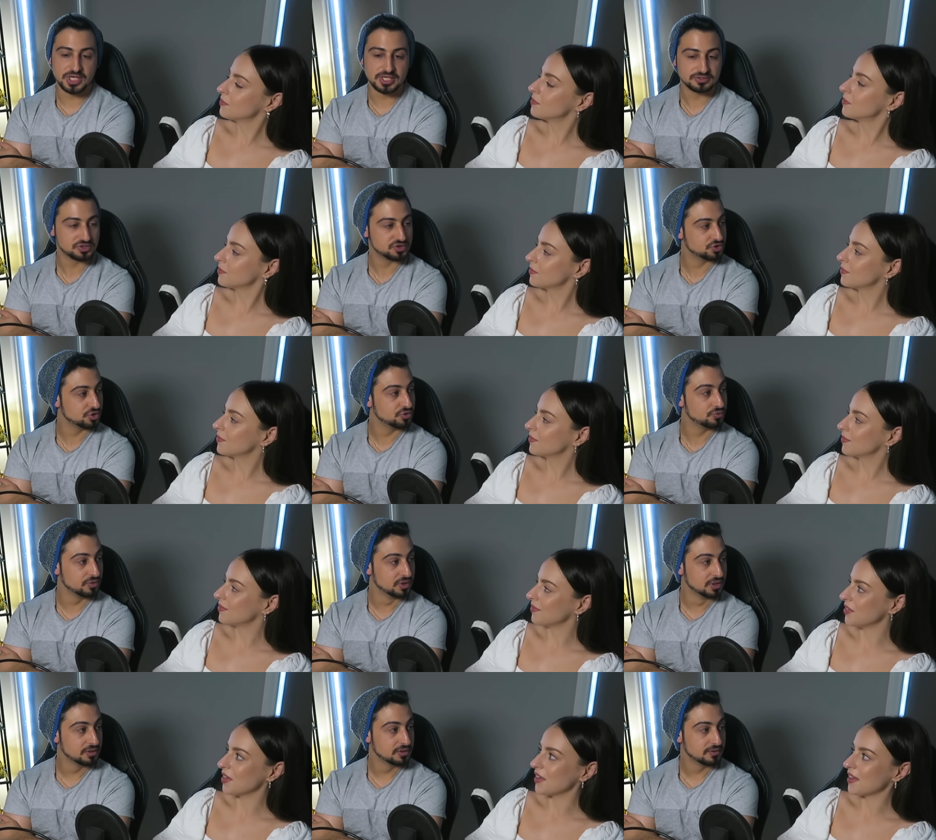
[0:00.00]
Speaker 1: answers soon.
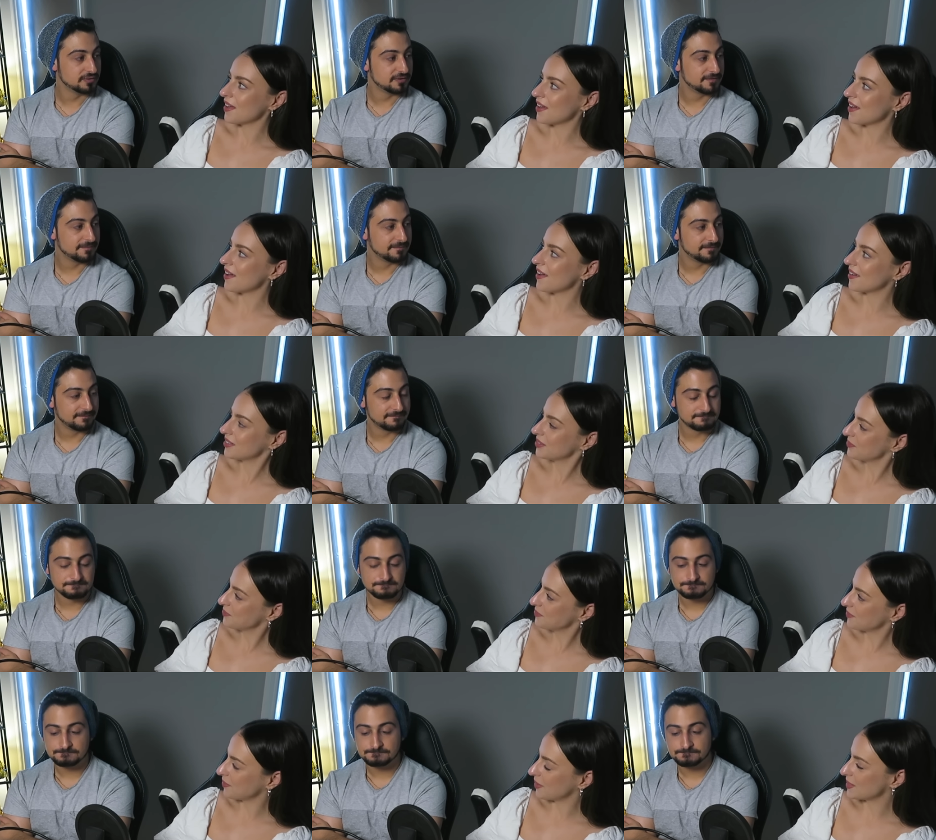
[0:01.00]
Speaker 2: Yeah,
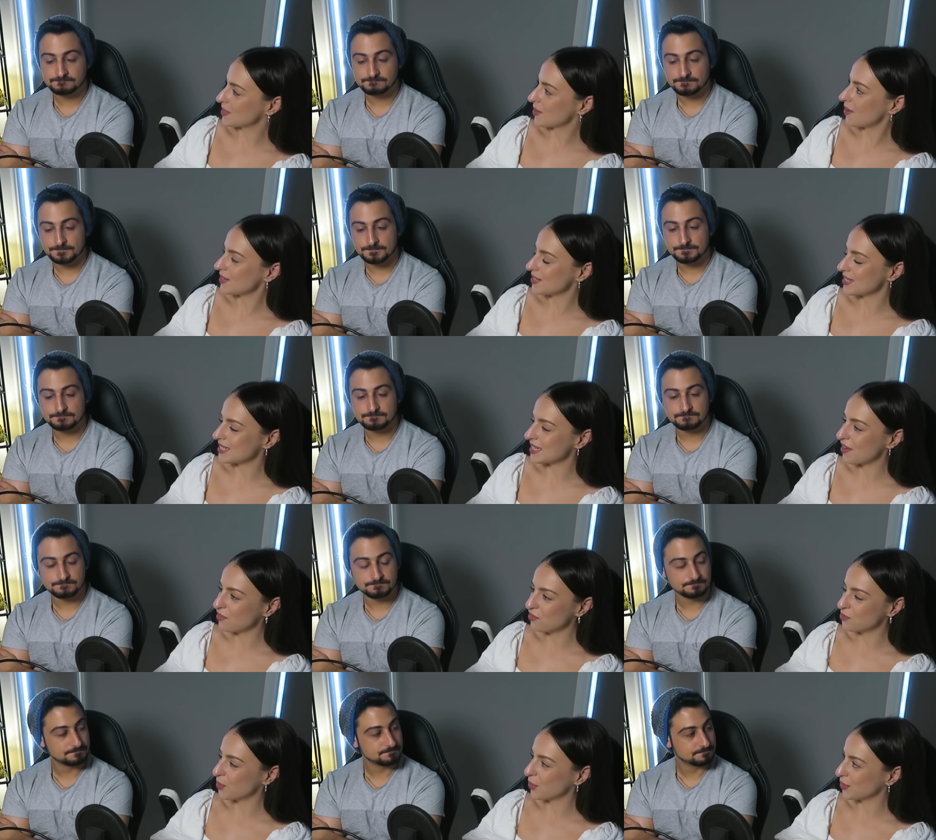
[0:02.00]
I'm excited to
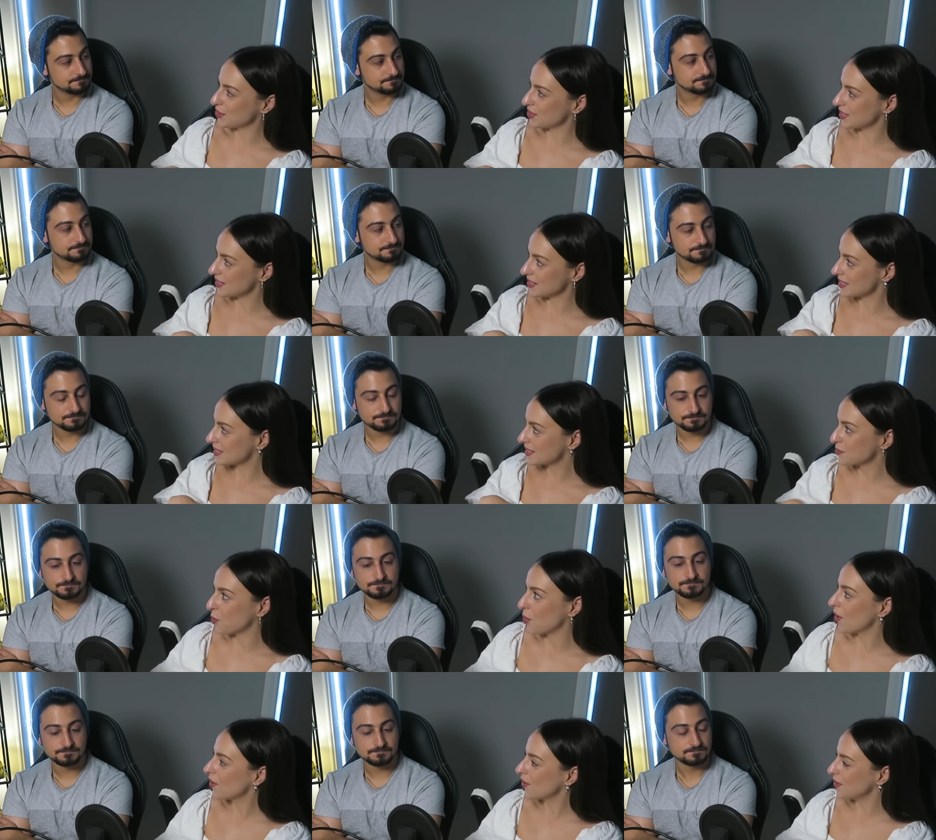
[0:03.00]
delve more into this
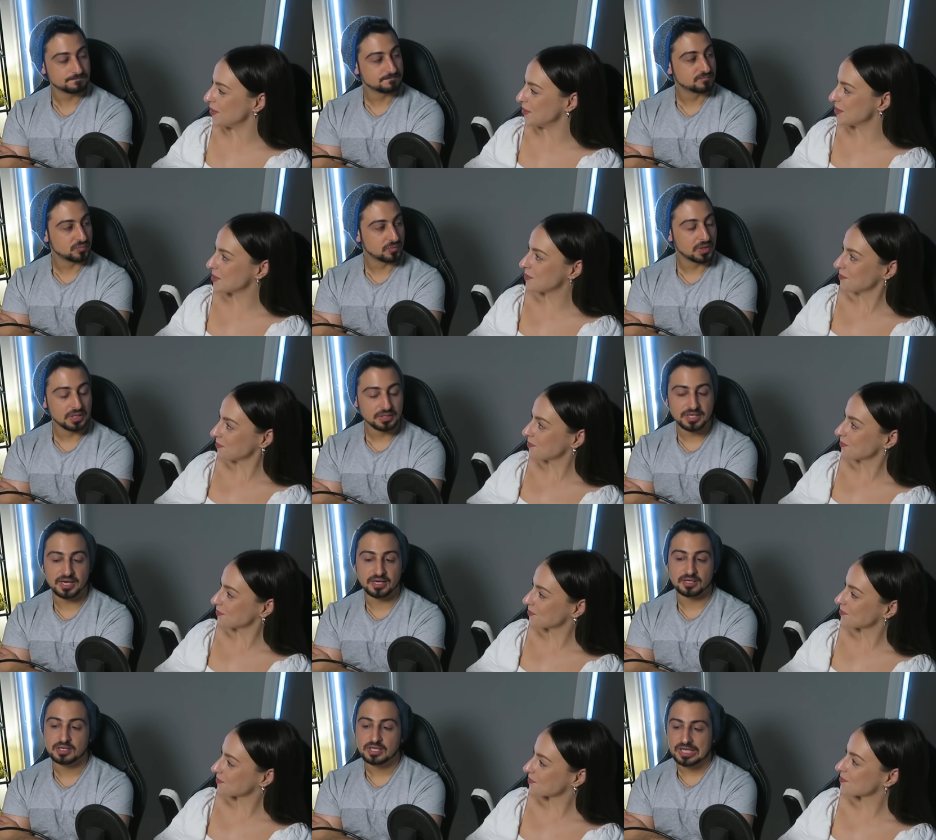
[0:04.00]
world.
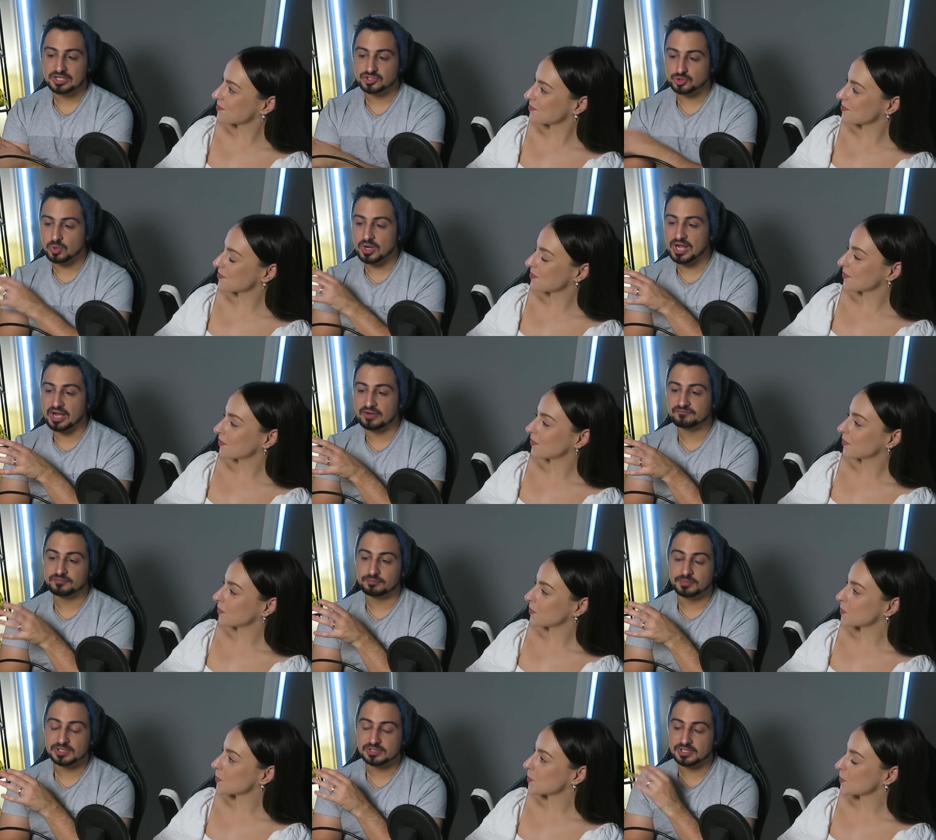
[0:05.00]
Speaker 1: Yeah, it's quite
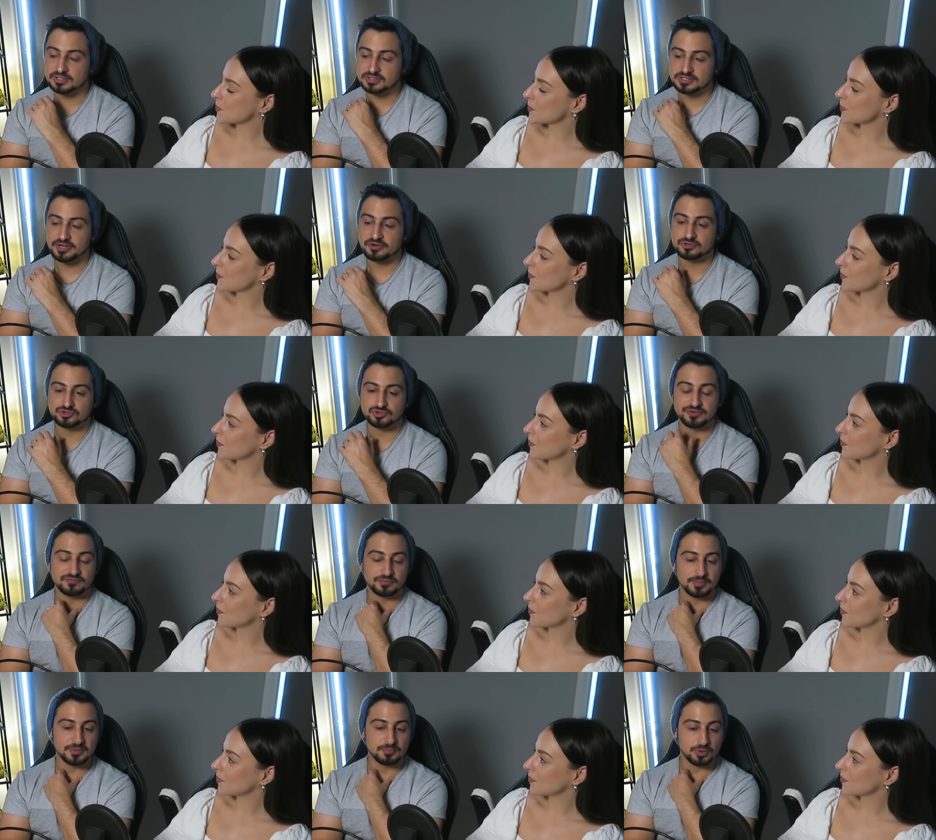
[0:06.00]
unfamiliar territory for
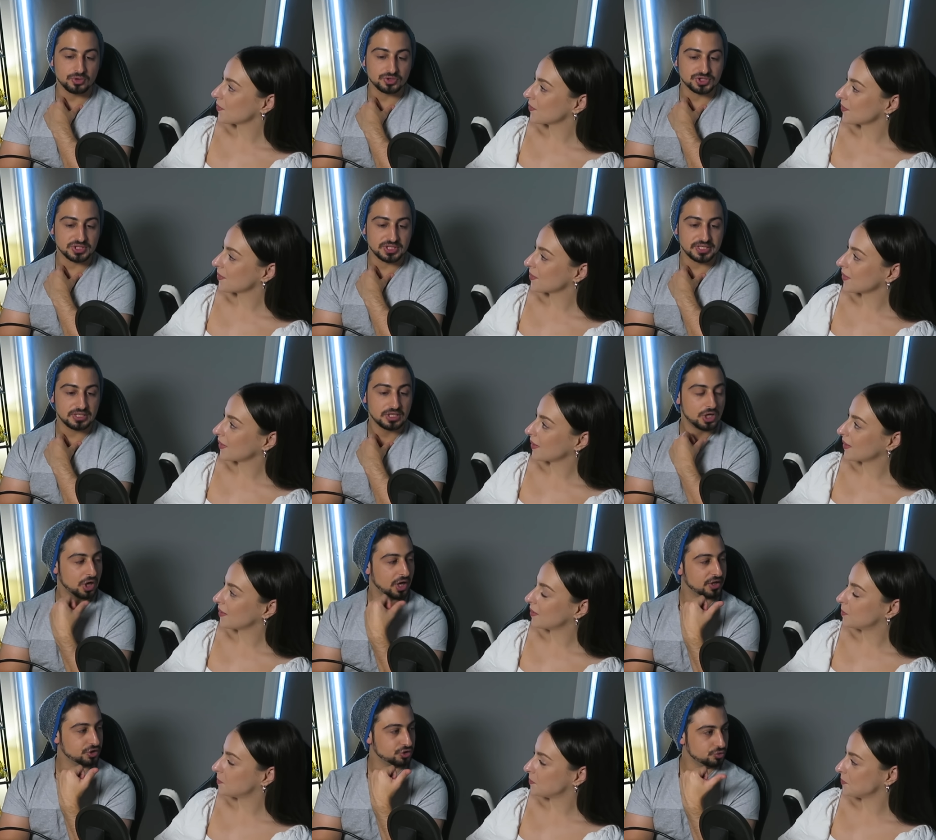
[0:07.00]
me personally.
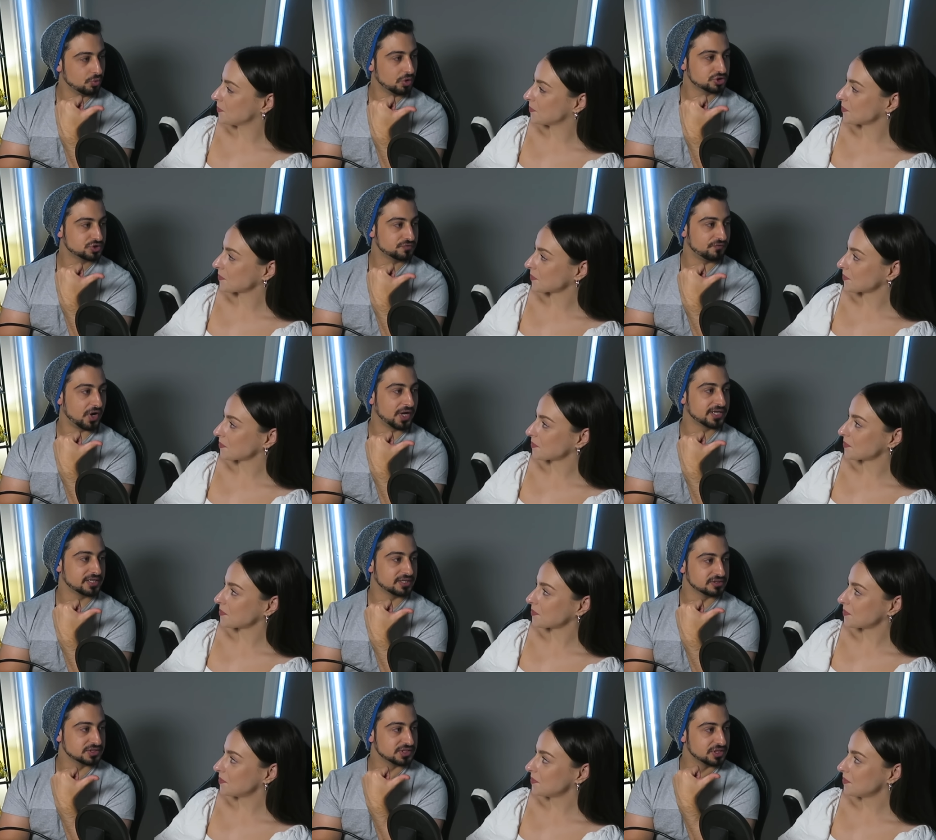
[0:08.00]
Uh, you watched
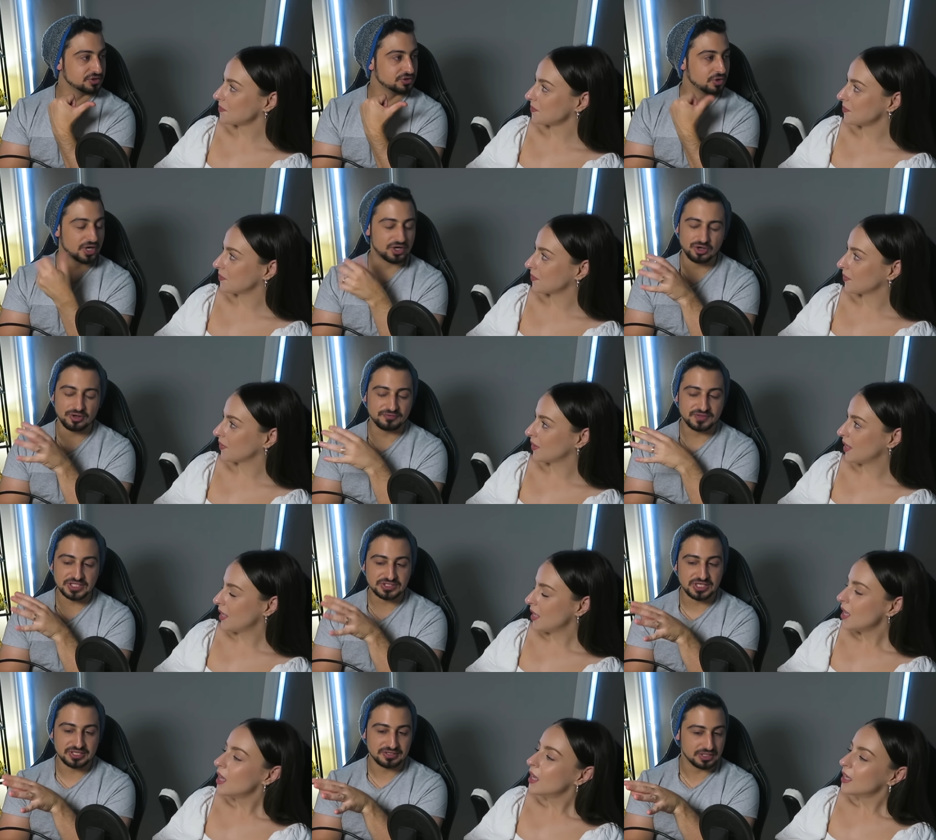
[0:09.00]
Vikings, didn't you? I don't know if
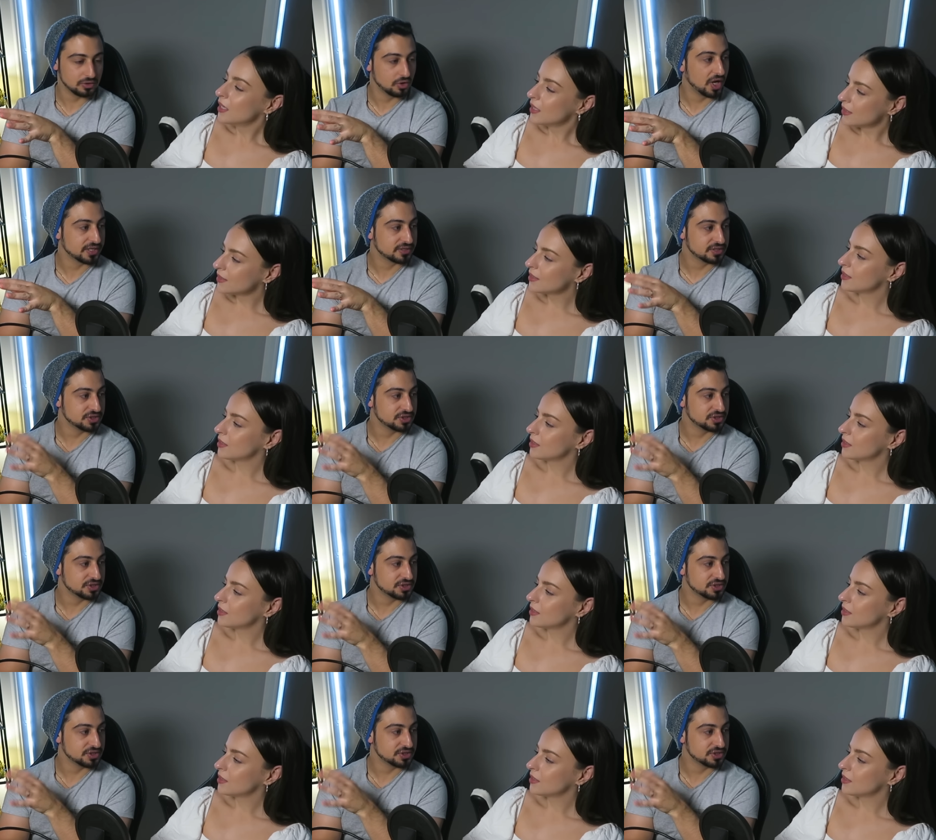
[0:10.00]
that's anything like